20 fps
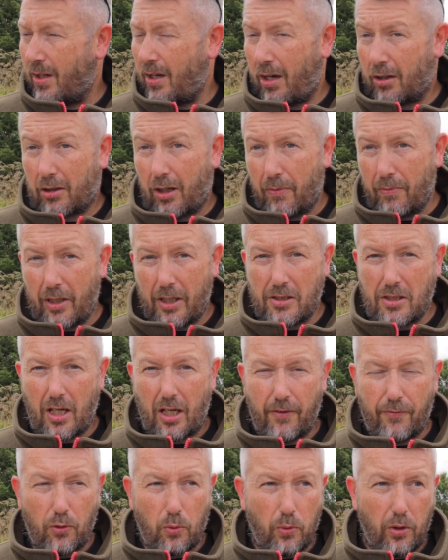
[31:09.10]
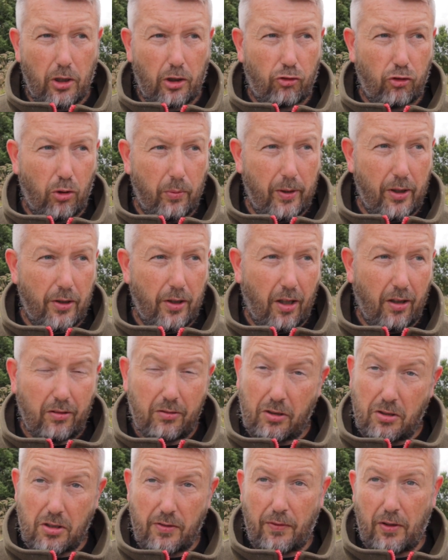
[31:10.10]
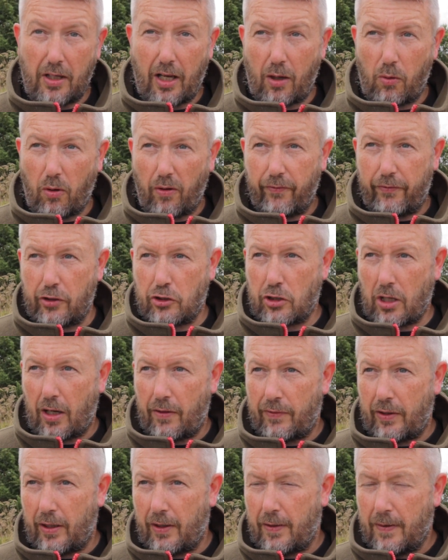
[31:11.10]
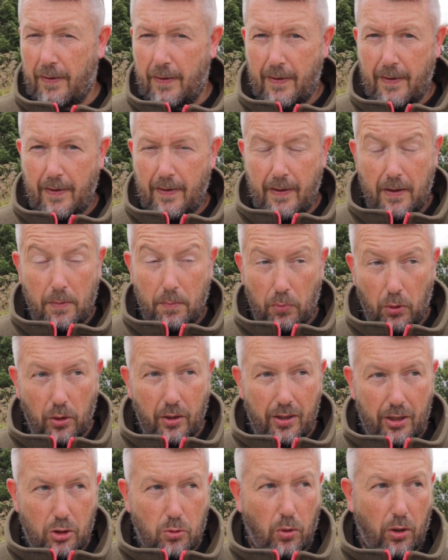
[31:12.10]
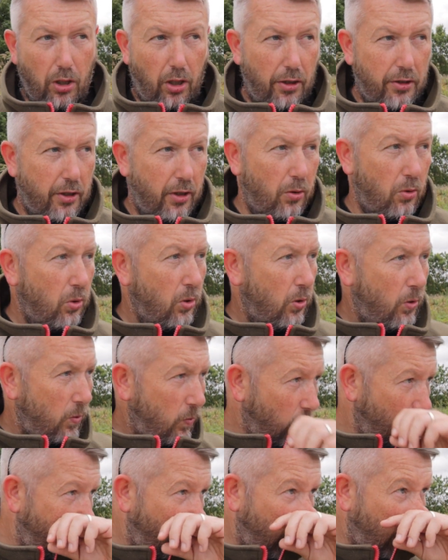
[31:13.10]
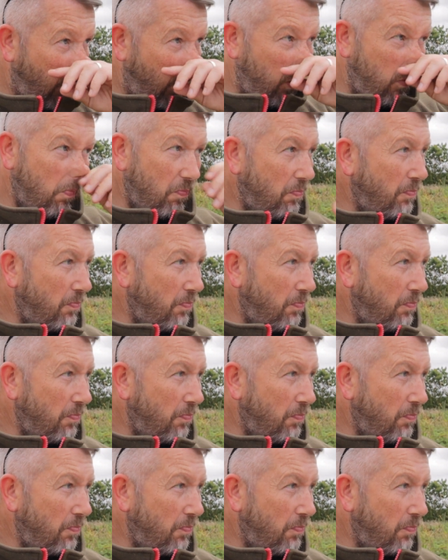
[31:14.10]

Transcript: I can't really tell you if it works for me or not because I've only had 1 fish out of here, but it's what I do, and